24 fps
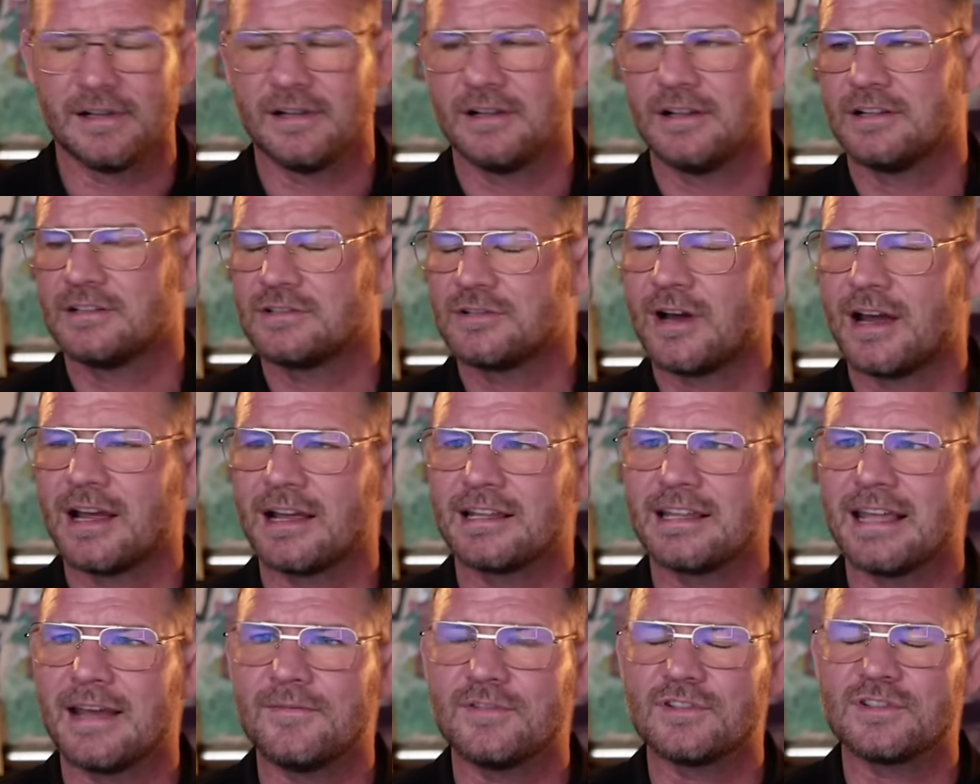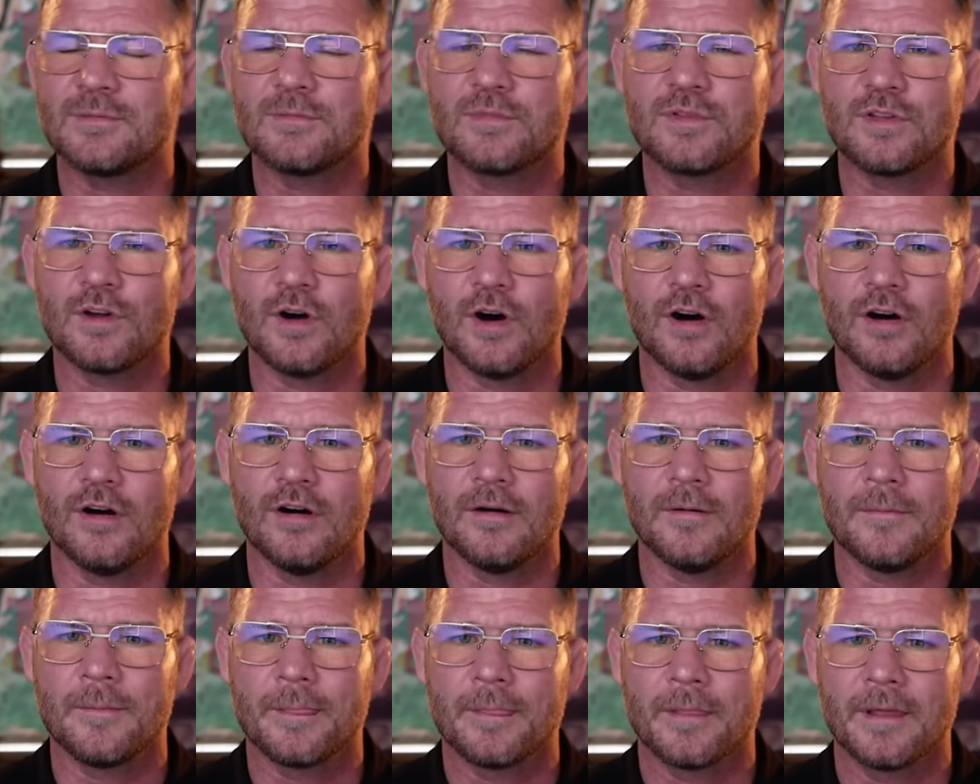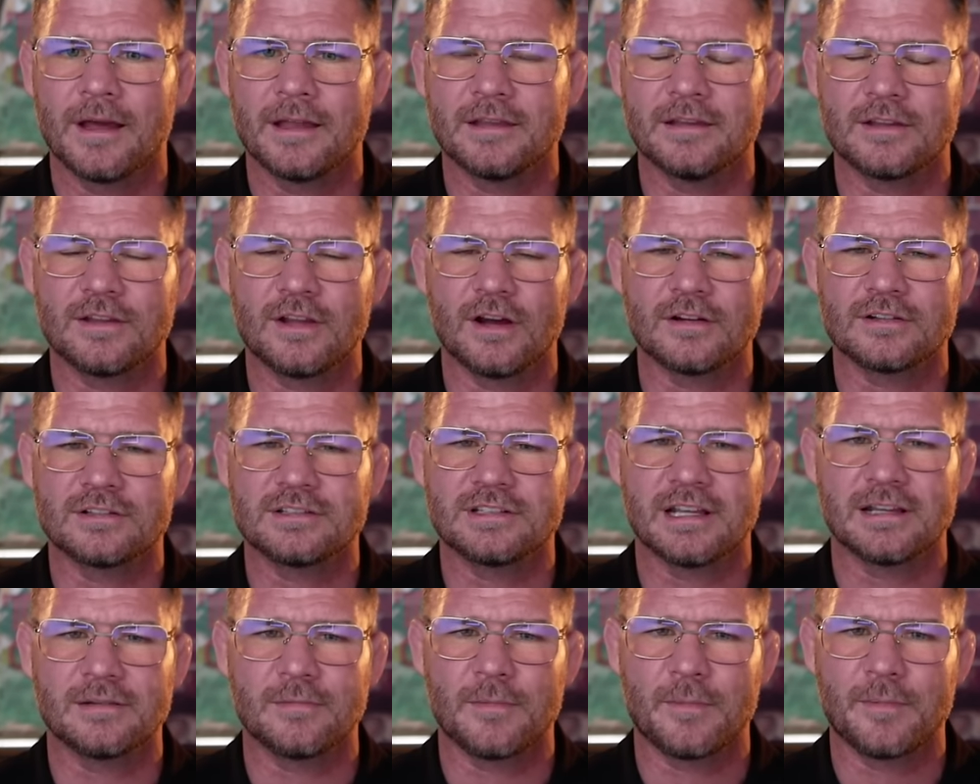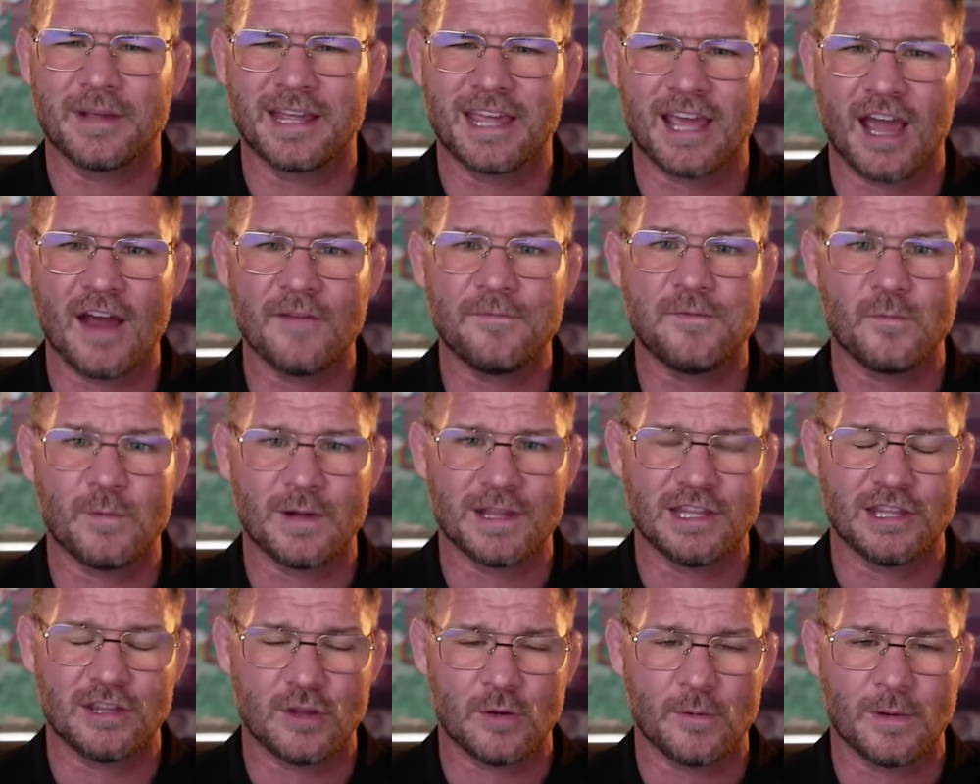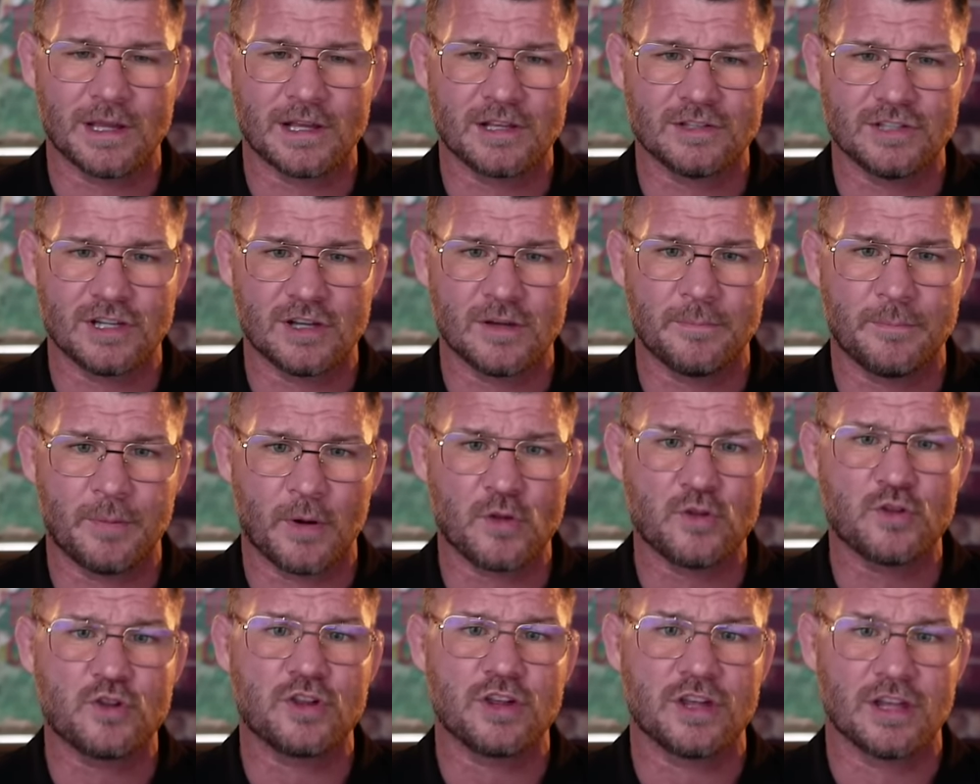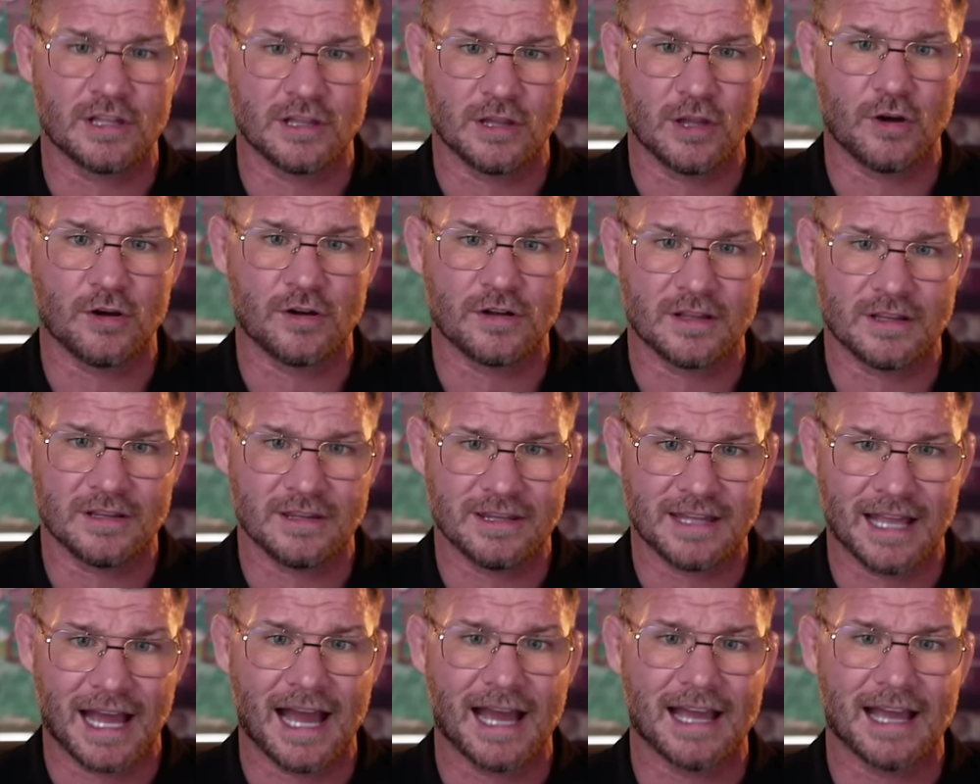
So I gave it some thought, and the doctor said, well, be careful when you do it, because you could puncture your lung and die